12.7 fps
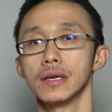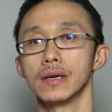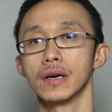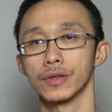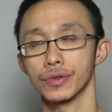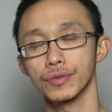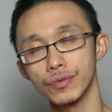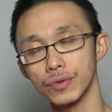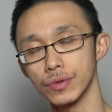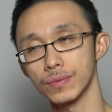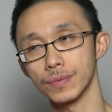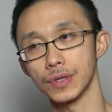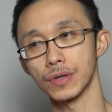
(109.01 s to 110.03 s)
uh,
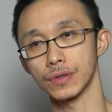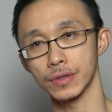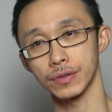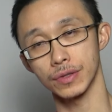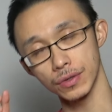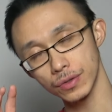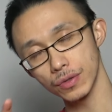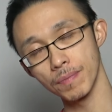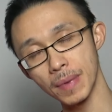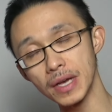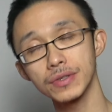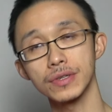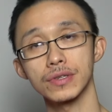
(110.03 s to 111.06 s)
through you know the, the, the
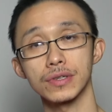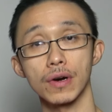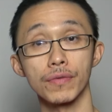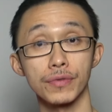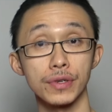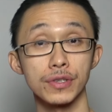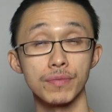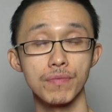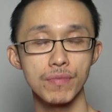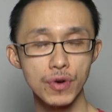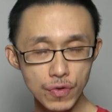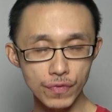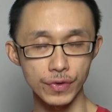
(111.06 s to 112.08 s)
message of these
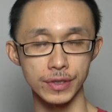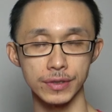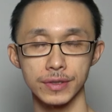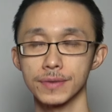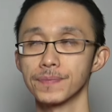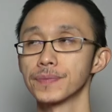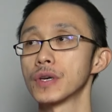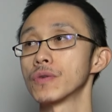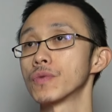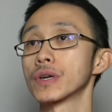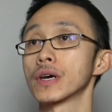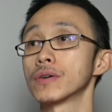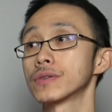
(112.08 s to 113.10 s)
movies and
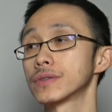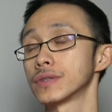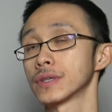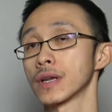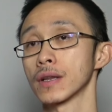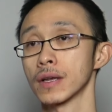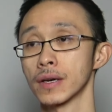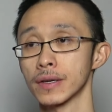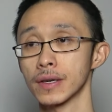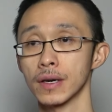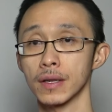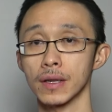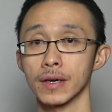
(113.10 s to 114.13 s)
what else did I like?
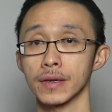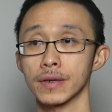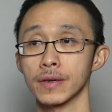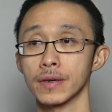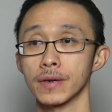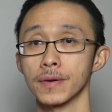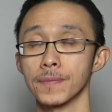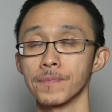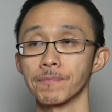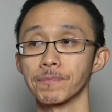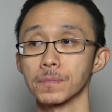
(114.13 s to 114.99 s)
I like um,